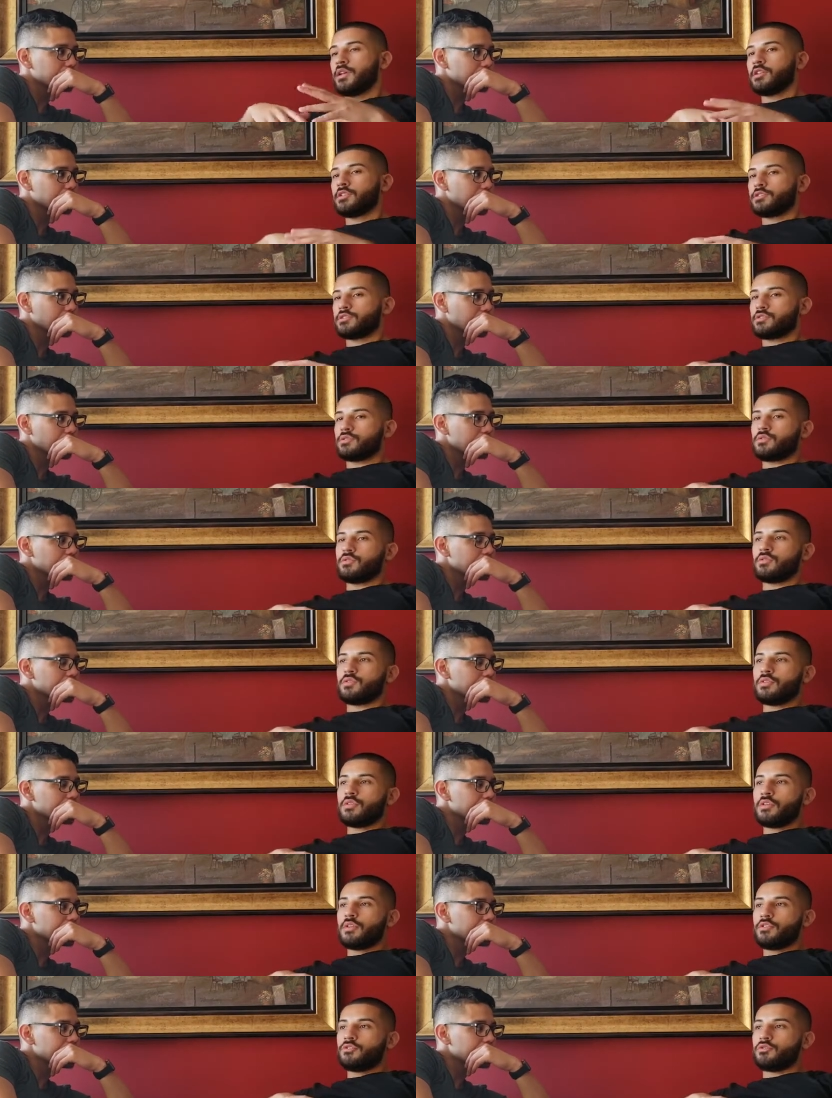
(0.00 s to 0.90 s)

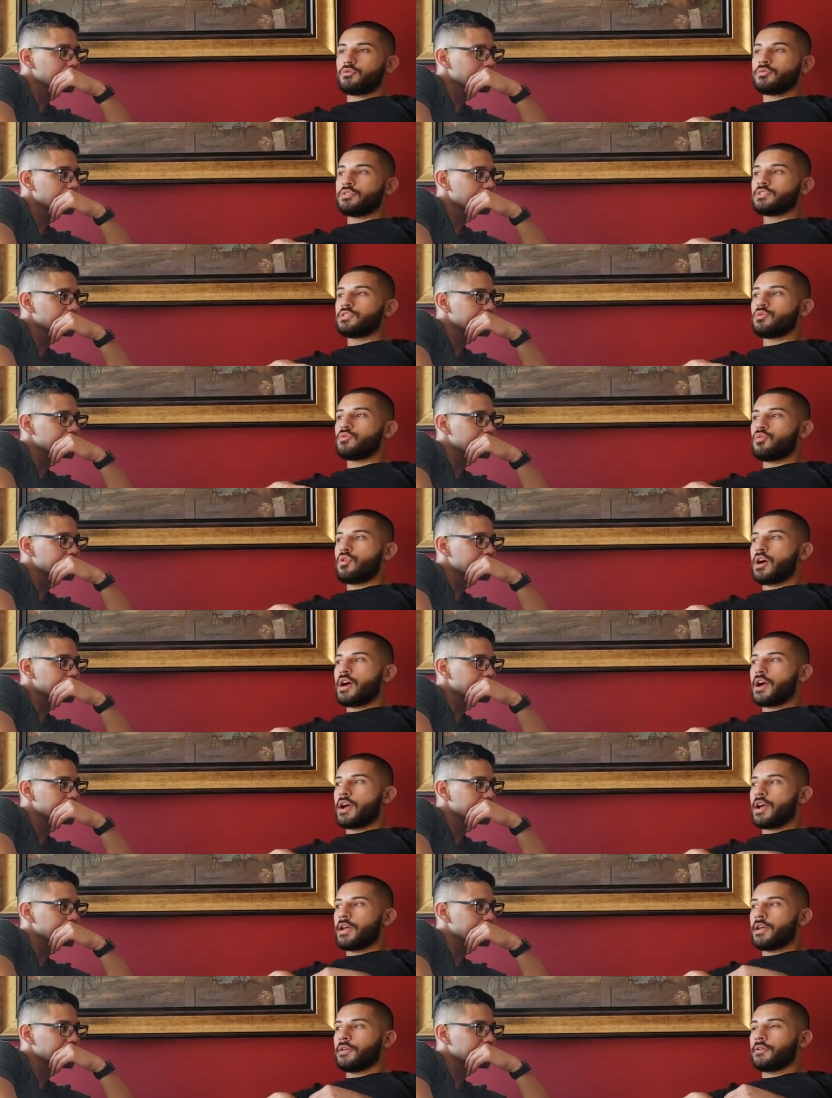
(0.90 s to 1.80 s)
Speaker 1: So the reason
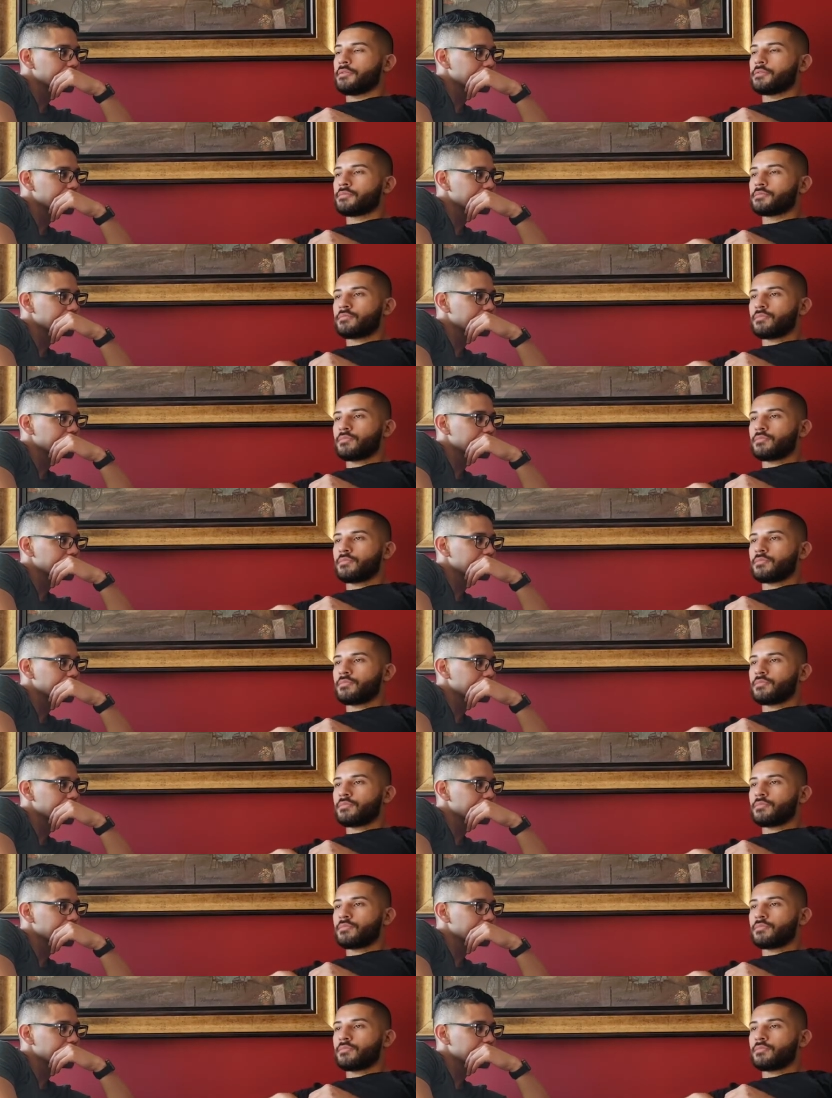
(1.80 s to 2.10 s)
why